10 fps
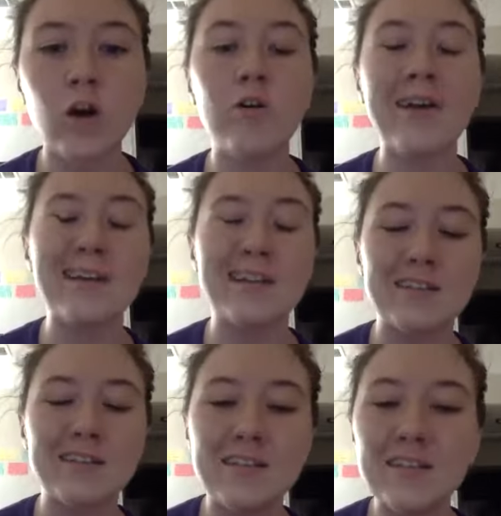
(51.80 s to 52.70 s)
And
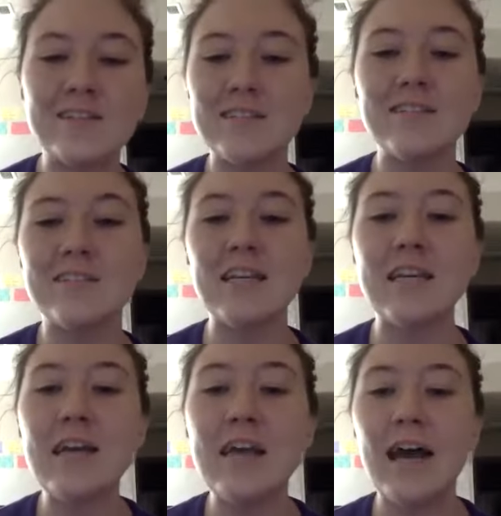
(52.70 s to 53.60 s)

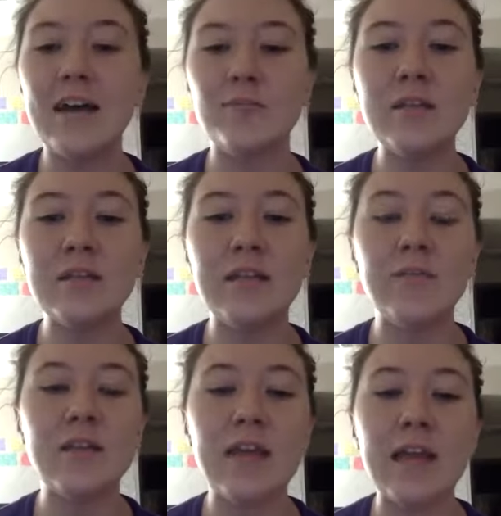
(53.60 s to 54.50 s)
consistency has been the
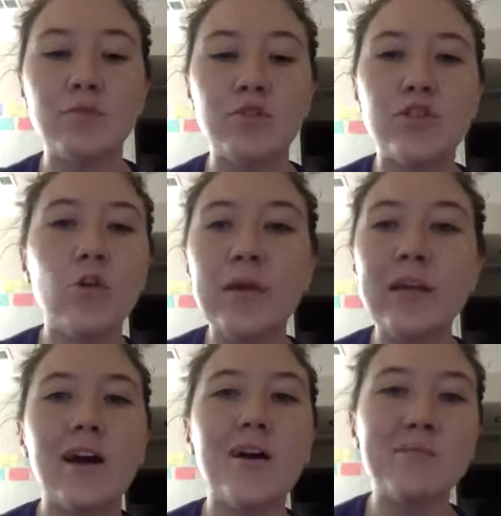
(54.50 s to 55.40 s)
name of the game.
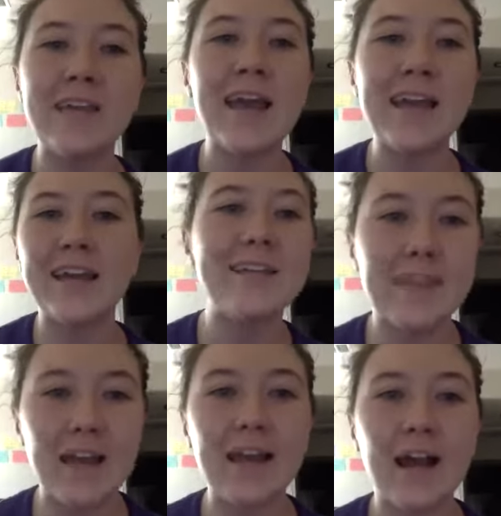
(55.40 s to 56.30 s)
Showing up day in,
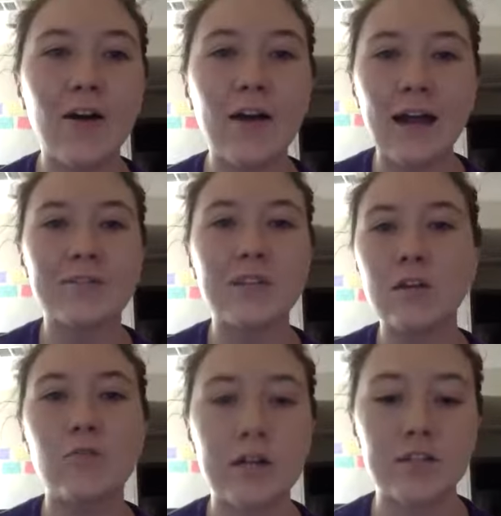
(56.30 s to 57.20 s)
day out,
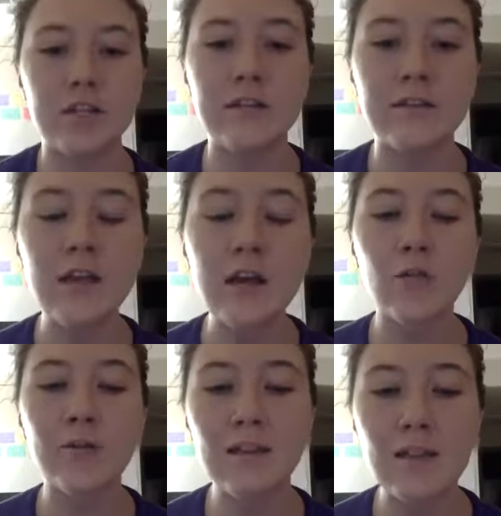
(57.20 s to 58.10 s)
asking questions
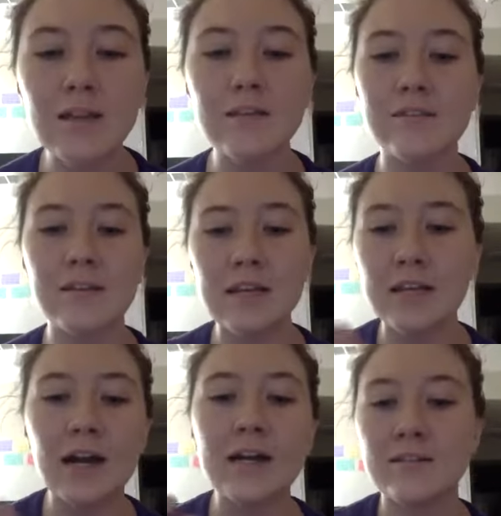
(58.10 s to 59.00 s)
relentlessly.
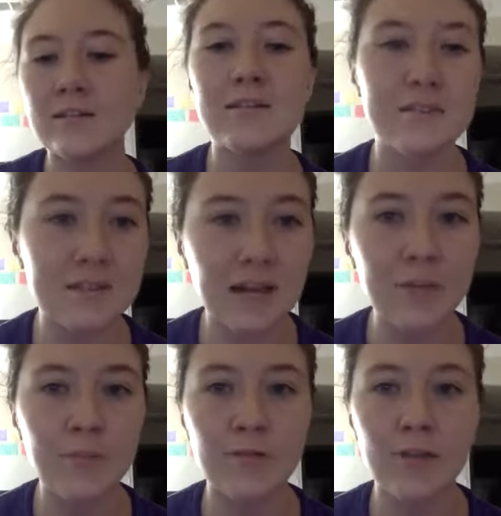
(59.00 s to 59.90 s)
And guys, this is the
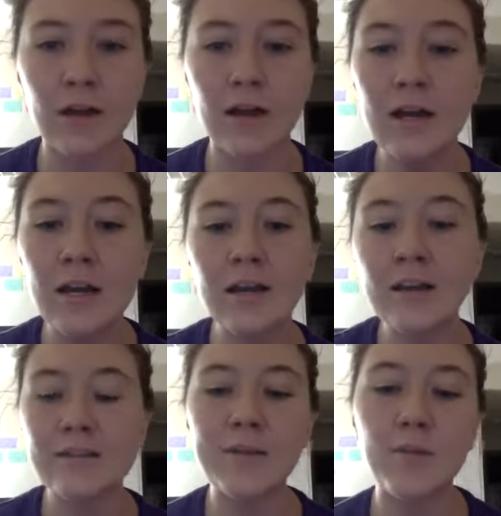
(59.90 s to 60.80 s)
type of,
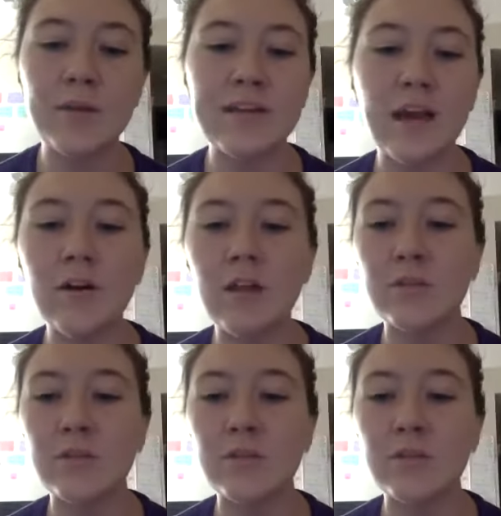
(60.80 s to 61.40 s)
not the type of mentality,